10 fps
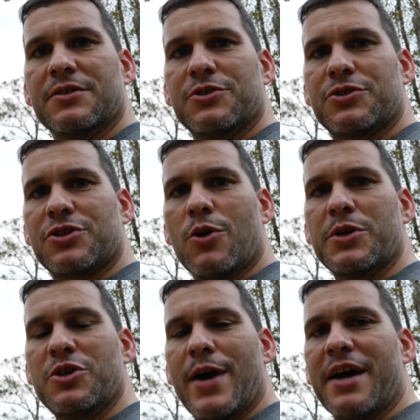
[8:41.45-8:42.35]

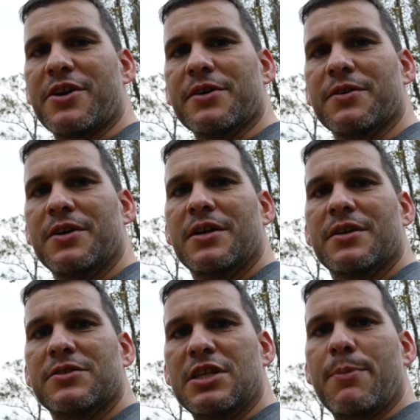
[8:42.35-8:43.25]
showing you how to
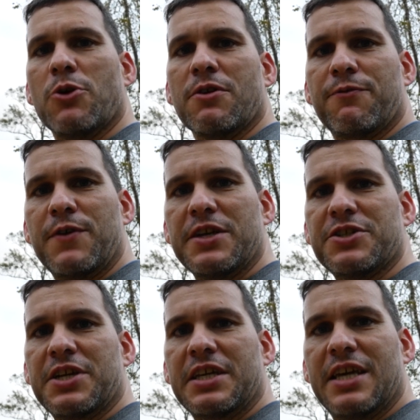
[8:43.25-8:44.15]
debone a
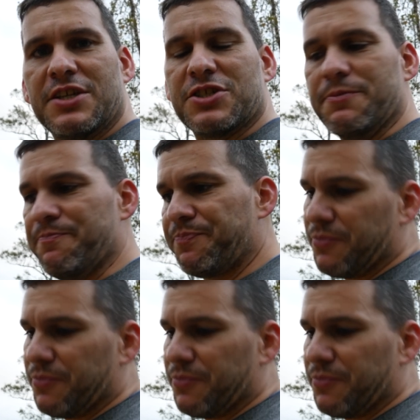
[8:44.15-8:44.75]
fish in a kitchen,